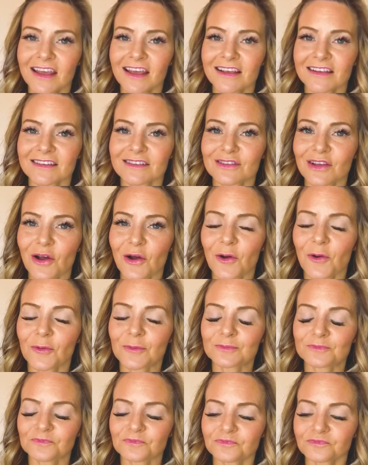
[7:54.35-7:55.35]

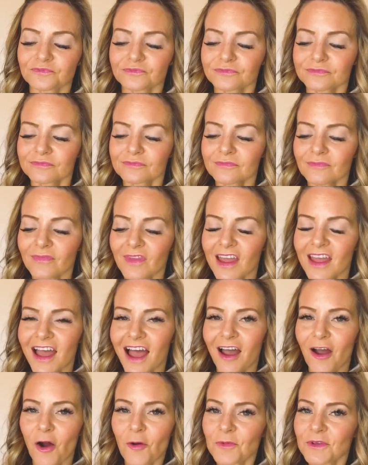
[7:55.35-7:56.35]
So
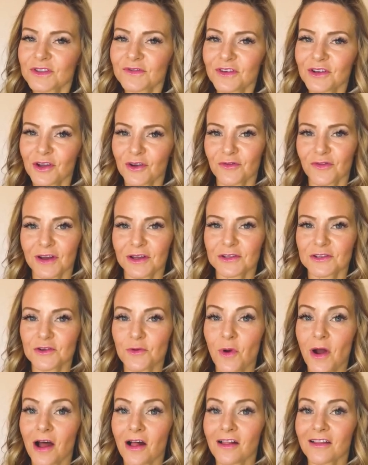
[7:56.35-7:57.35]
I hope this video finds you
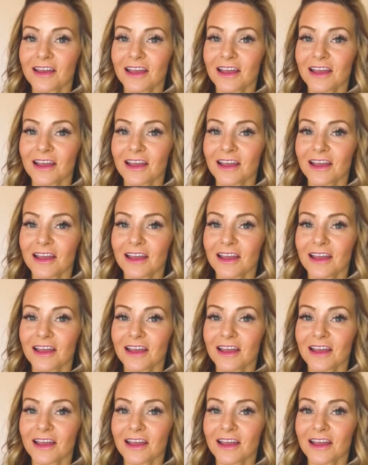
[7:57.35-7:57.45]
well.